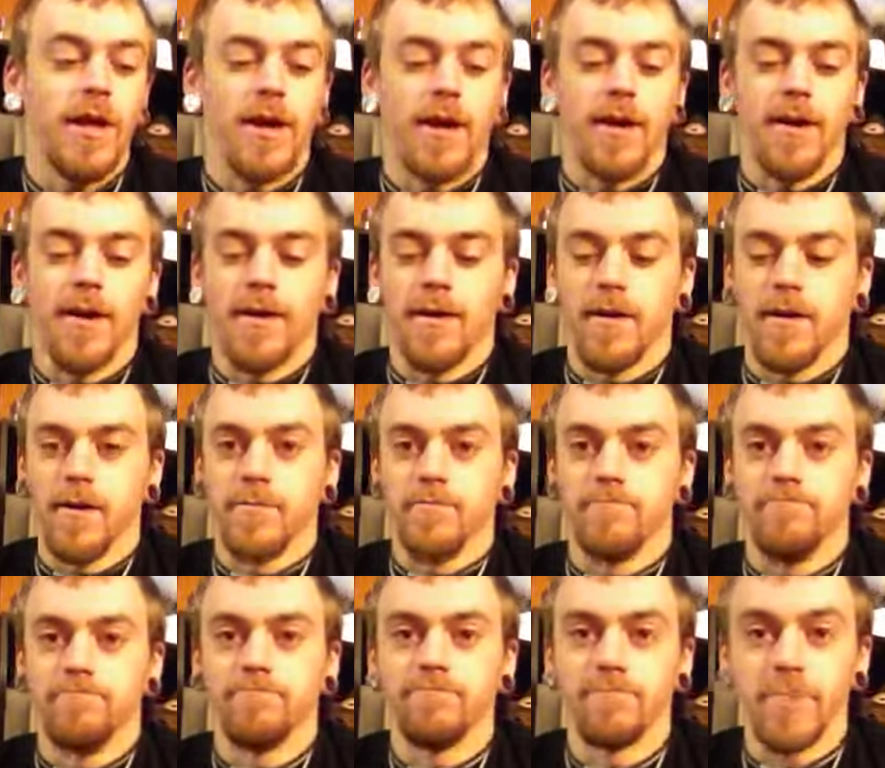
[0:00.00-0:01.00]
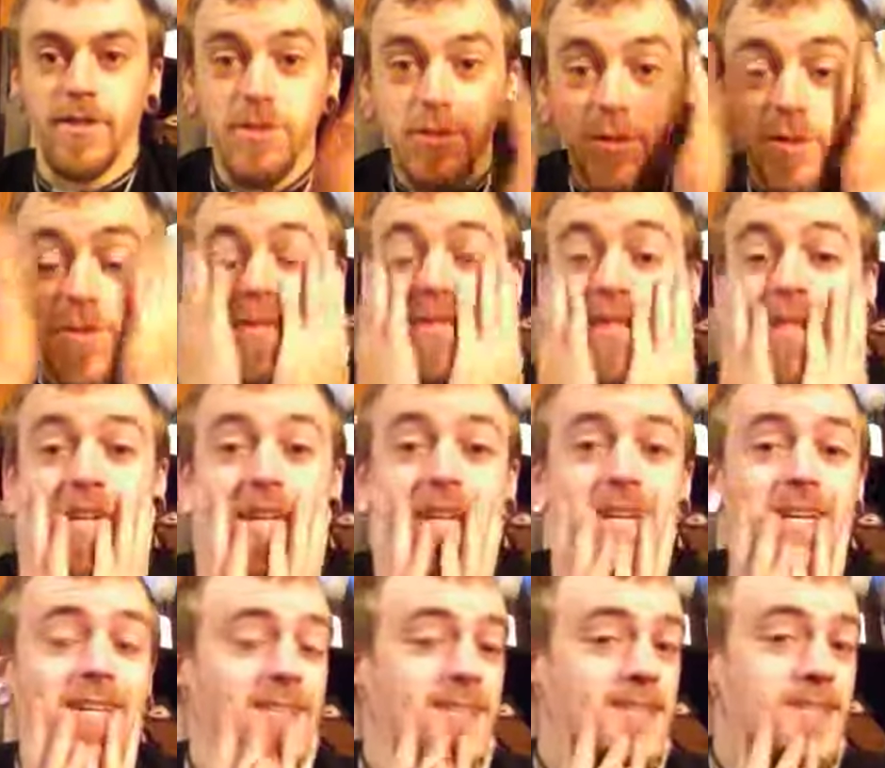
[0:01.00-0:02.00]
As you can
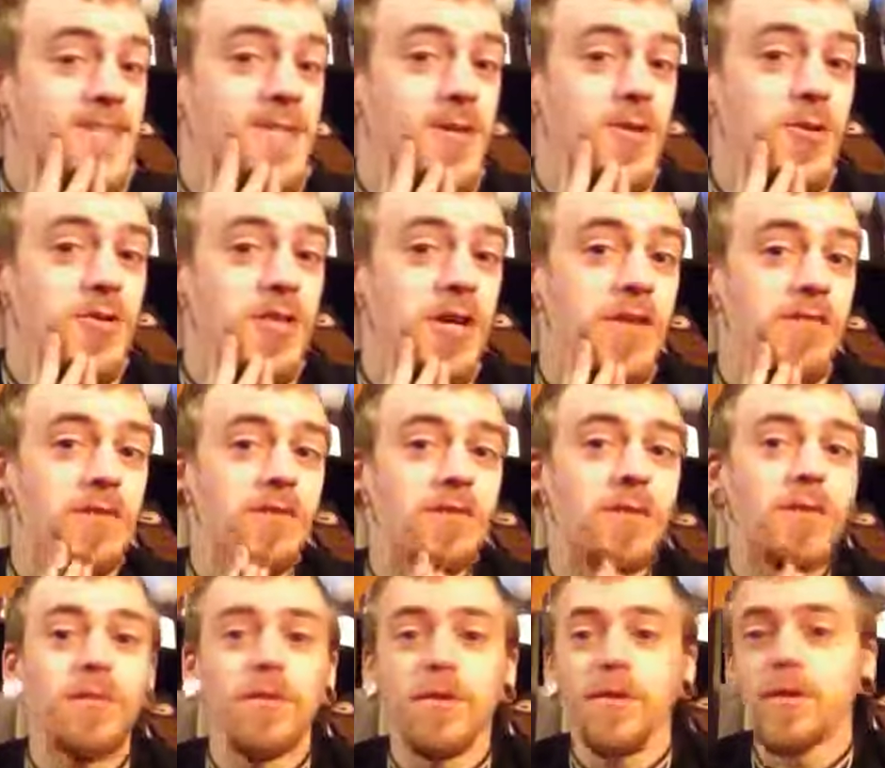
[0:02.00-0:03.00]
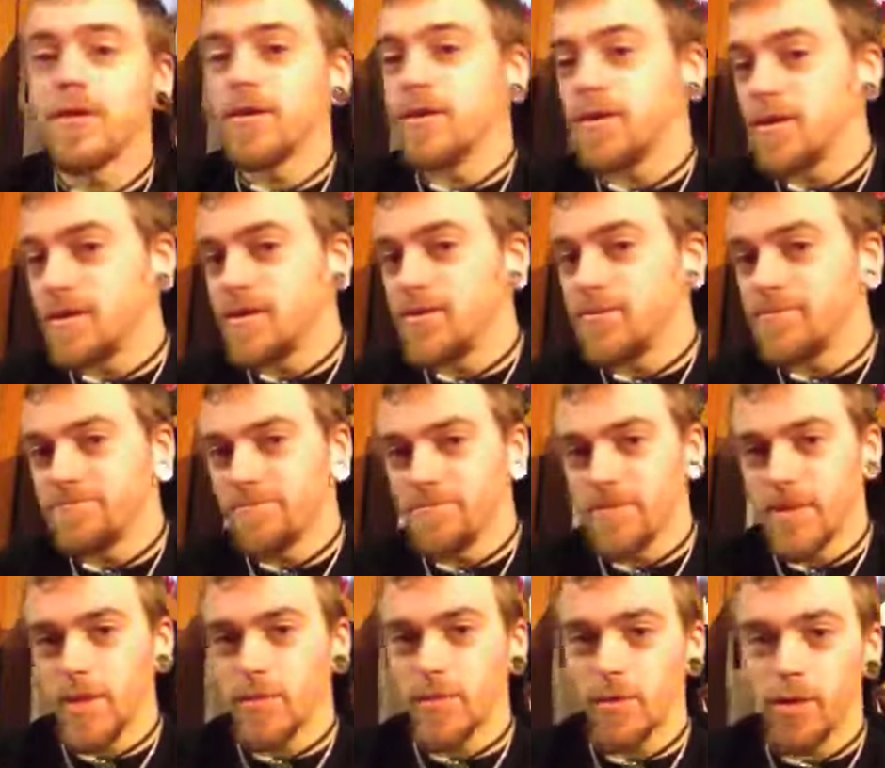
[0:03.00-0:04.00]
see, it's No Shave November, and
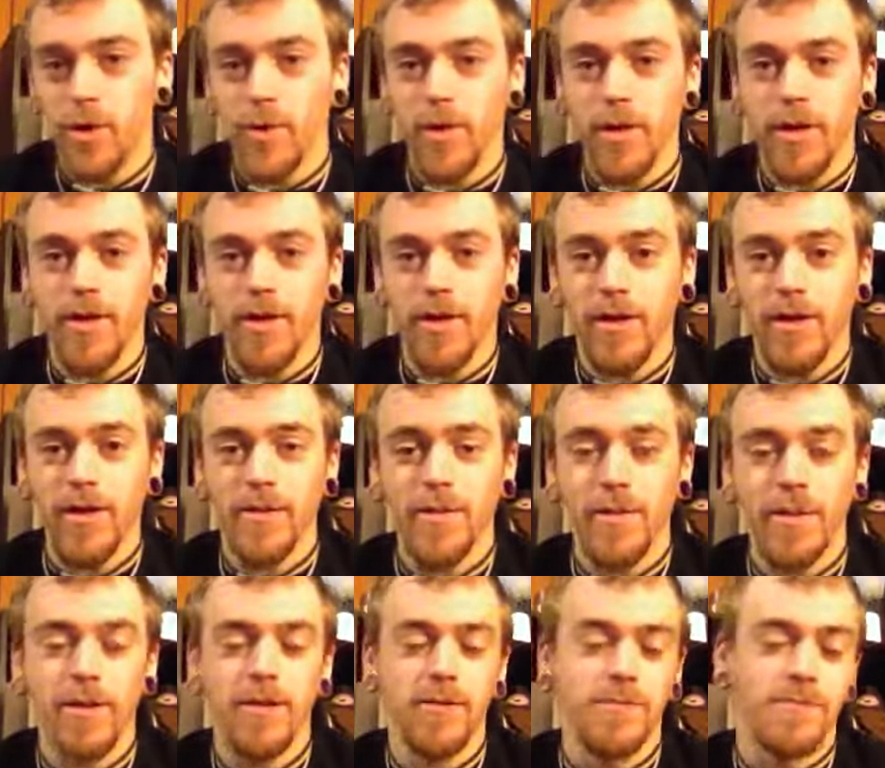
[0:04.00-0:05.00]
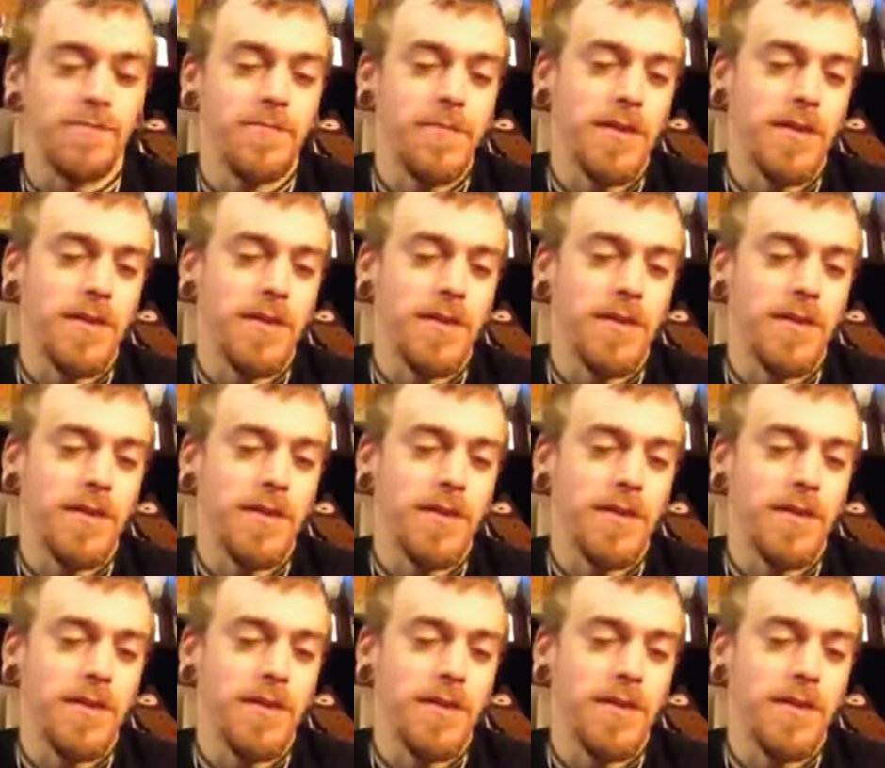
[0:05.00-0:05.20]
I'm growing an ugly beard.